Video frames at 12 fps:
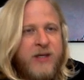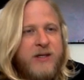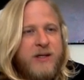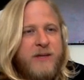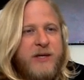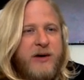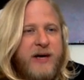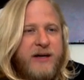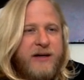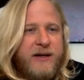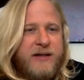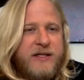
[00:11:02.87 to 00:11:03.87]
Let me go ahead
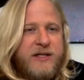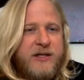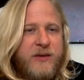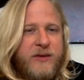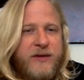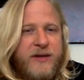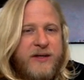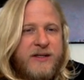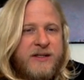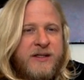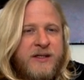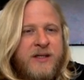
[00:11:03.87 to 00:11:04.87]
and continue with
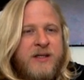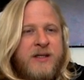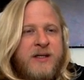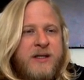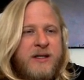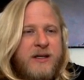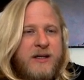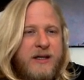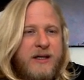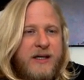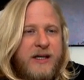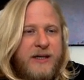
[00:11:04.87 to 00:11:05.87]
this.
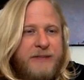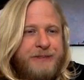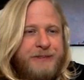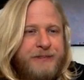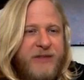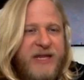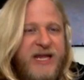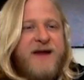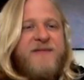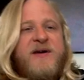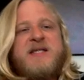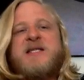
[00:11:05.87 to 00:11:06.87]
The
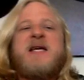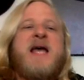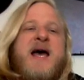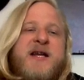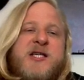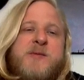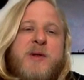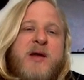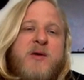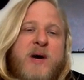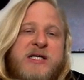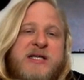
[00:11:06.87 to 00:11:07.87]
NFAC head
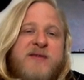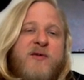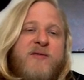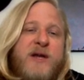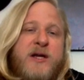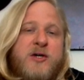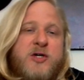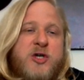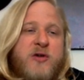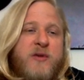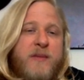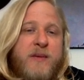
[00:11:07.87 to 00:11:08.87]
explained why several videos
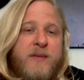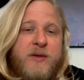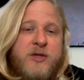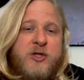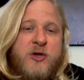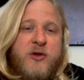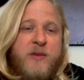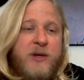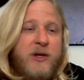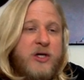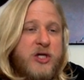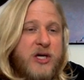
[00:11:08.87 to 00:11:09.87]
show the
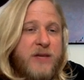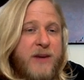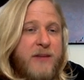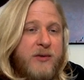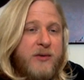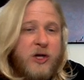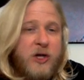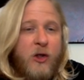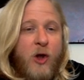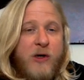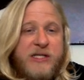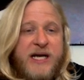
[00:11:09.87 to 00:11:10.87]
militia members
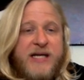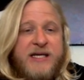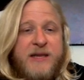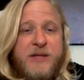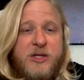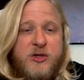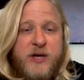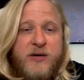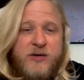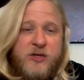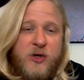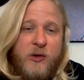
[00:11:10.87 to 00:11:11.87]
alongside
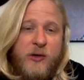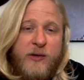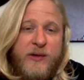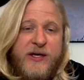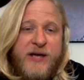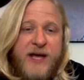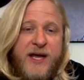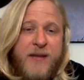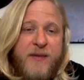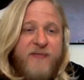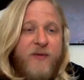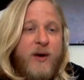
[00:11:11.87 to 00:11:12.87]
demonstrators earlier in the day
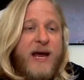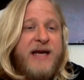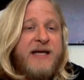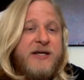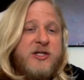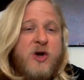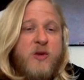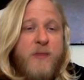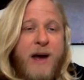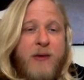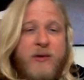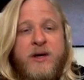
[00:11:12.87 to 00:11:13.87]
before heading to Stone
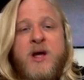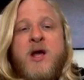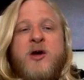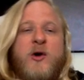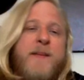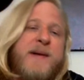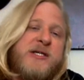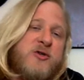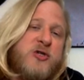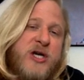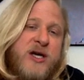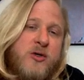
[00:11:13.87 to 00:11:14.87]
Mountain. Grandmaster
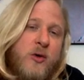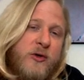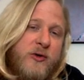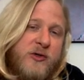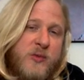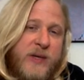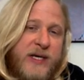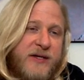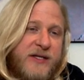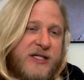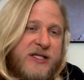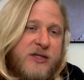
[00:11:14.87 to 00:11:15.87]
Jay told Newsweek the
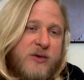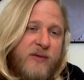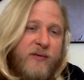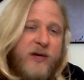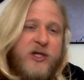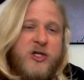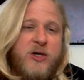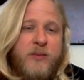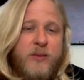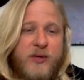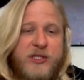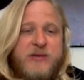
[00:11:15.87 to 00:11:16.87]
sister of Rayshard
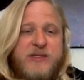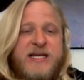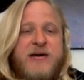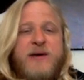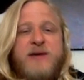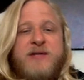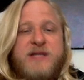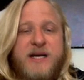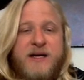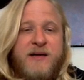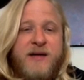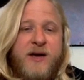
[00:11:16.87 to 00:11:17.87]
Brooks, who was killed outside
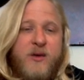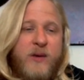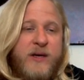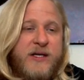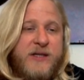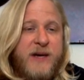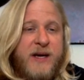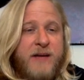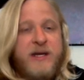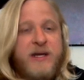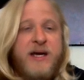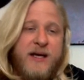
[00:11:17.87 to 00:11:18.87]
an Atlanta Wendy's by...
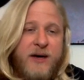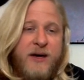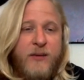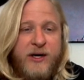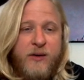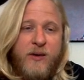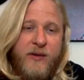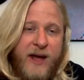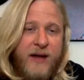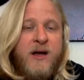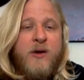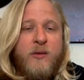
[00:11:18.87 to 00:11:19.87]
Yeah, we know all
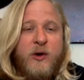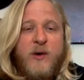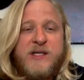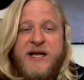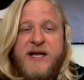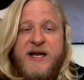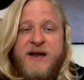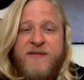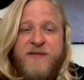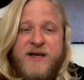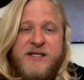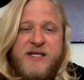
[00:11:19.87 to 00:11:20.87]
that. Requested
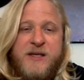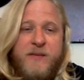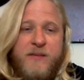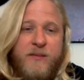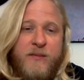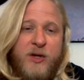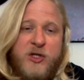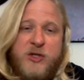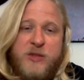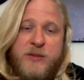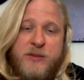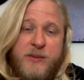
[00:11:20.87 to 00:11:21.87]
NFAC
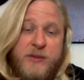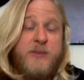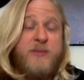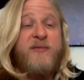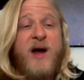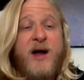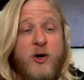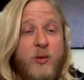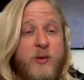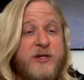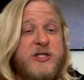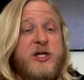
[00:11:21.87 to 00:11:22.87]
militia to provide her
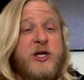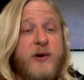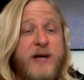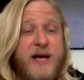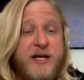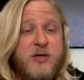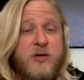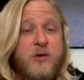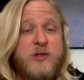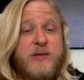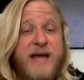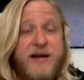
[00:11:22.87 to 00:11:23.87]
with a security escort
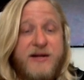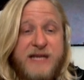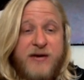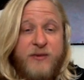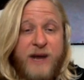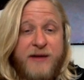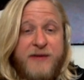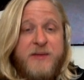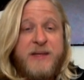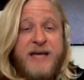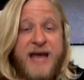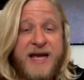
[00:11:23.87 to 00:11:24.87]
to a downtown rally that
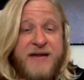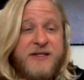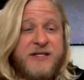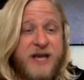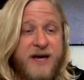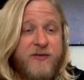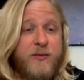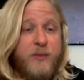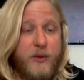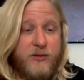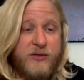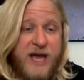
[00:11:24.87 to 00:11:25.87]
began at the site of her
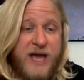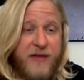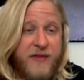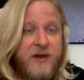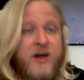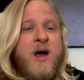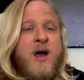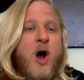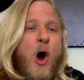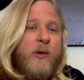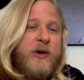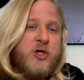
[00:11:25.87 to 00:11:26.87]
brother's death.
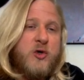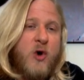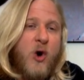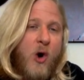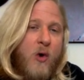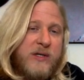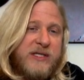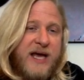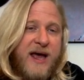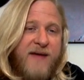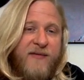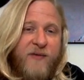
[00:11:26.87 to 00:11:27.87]
Our initial goal was to
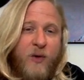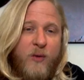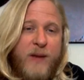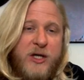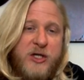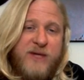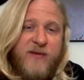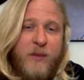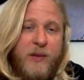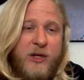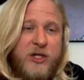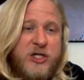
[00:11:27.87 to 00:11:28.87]
have a formation of our
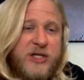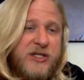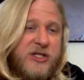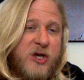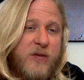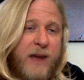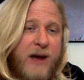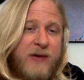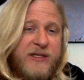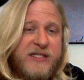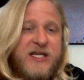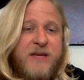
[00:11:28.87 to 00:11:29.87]
militia in Stone Mountain
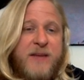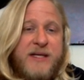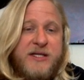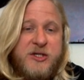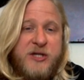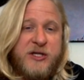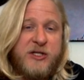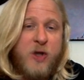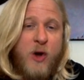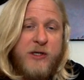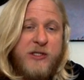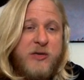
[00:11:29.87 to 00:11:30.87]
to send a message that as
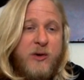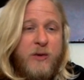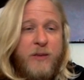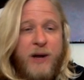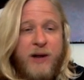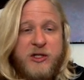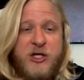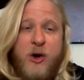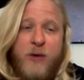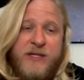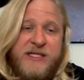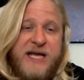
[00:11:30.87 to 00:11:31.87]
long as you are abolishing all
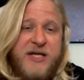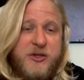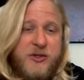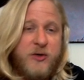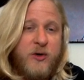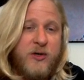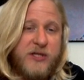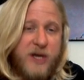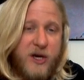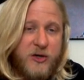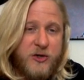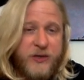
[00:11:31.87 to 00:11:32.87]
these statues across the
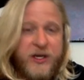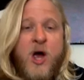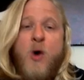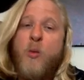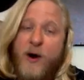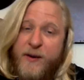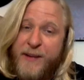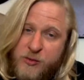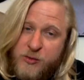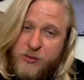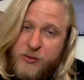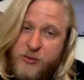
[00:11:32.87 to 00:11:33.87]
country, what
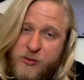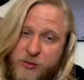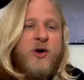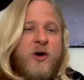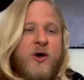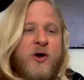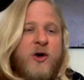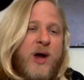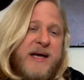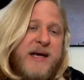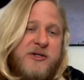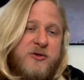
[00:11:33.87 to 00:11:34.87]
about this one?
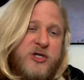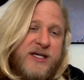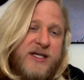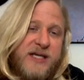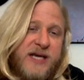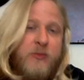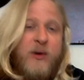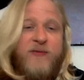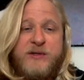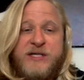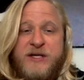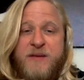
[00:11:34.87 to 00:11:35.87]
Grandmaster Jay said,
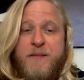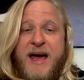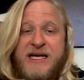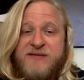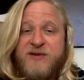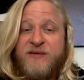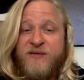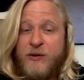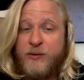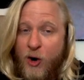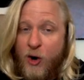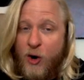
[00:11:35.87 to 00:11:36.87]
referencing the massive
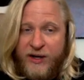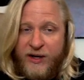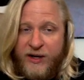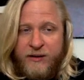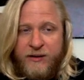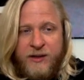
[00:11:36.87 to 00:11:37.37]
Confederate carving.